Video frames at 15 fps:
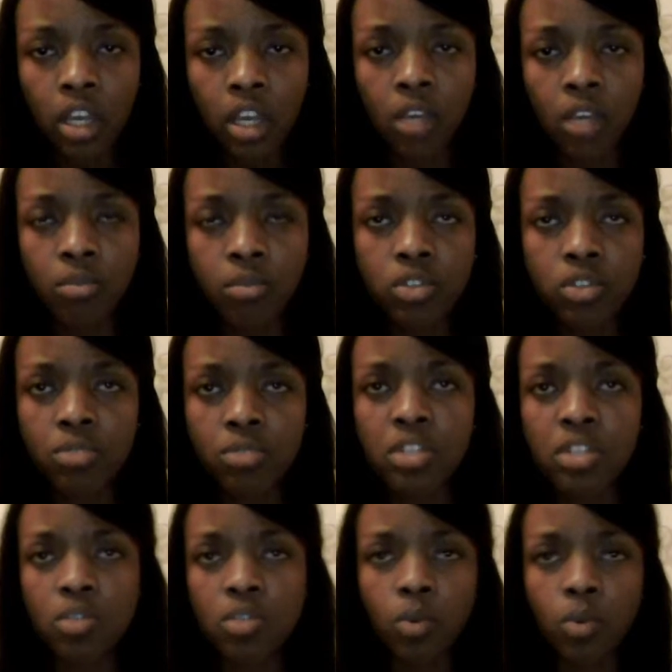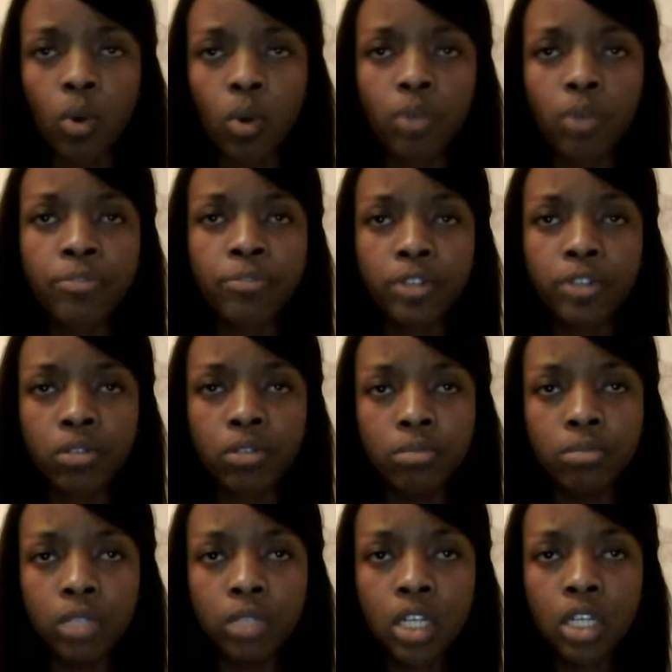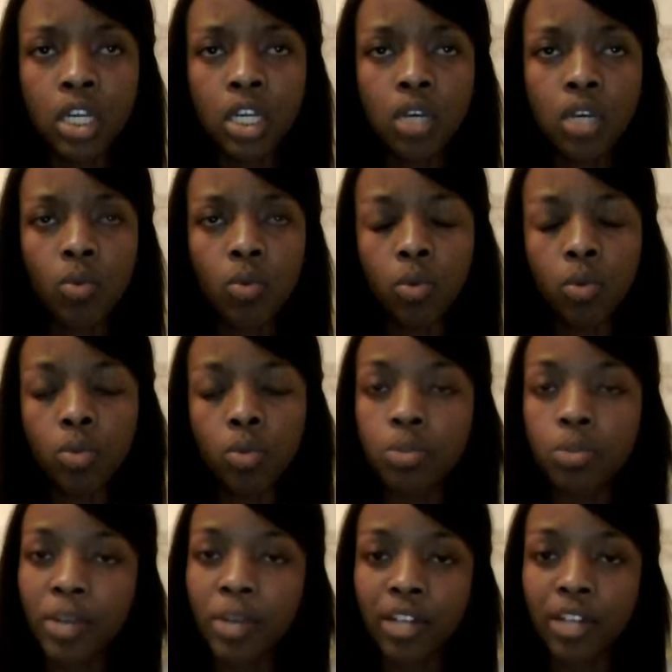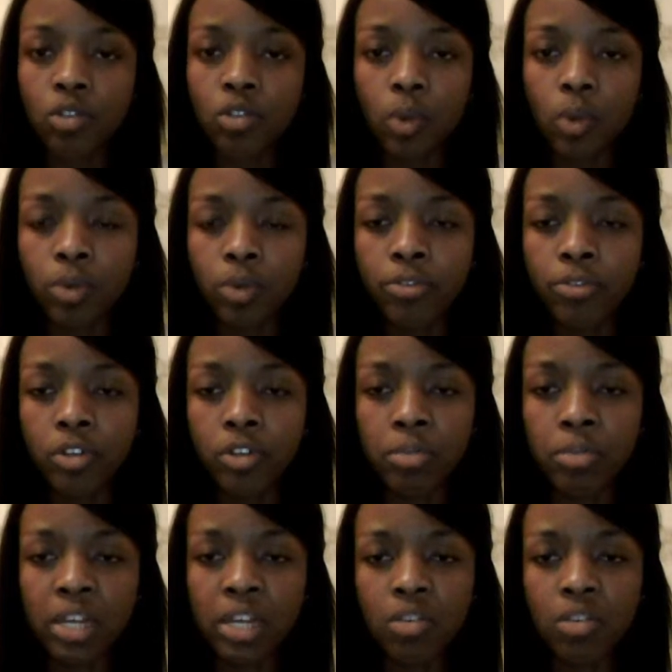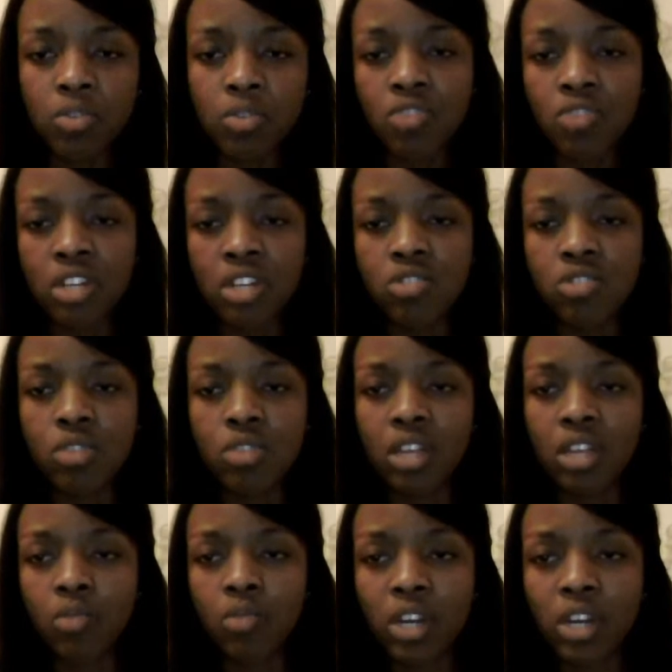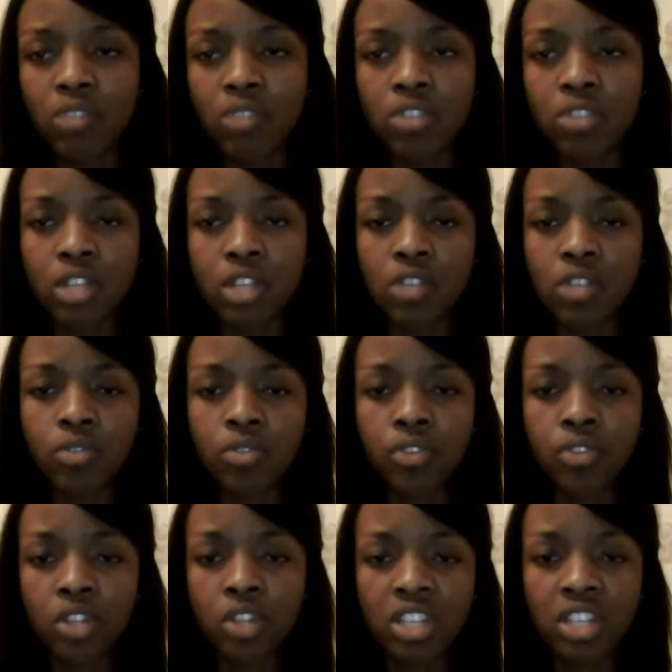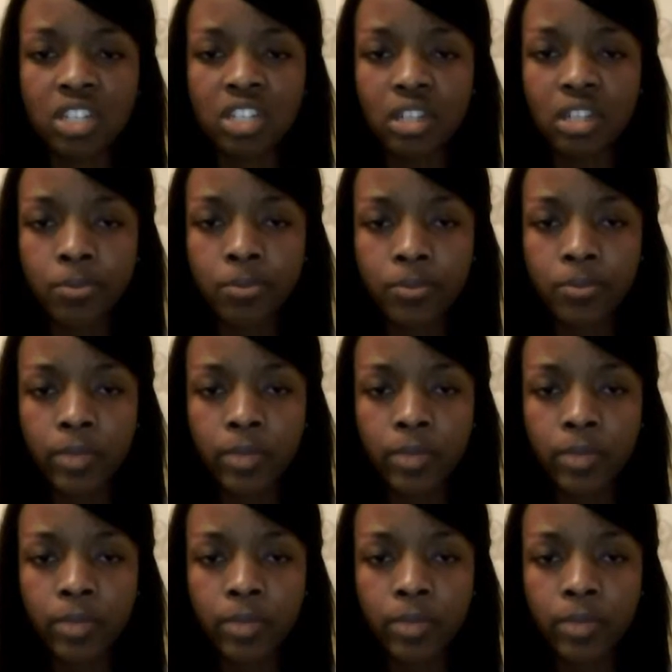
Some days we'll go out and film, well, we would plan to go out and film and it was raining, so then we had to reschedule for another day.